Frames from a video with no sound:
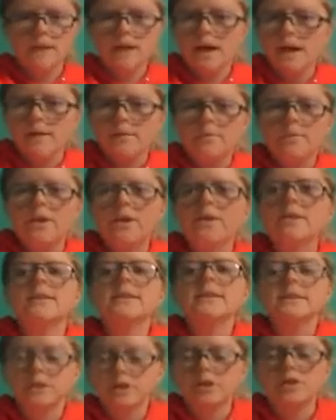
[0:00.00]
I'm like
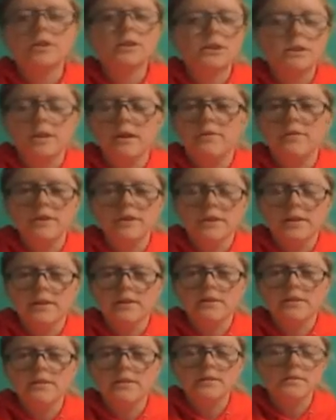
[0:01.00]
literally loving
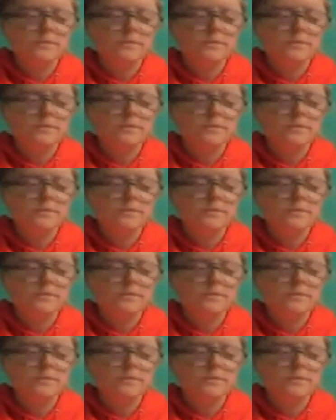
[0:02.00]
this.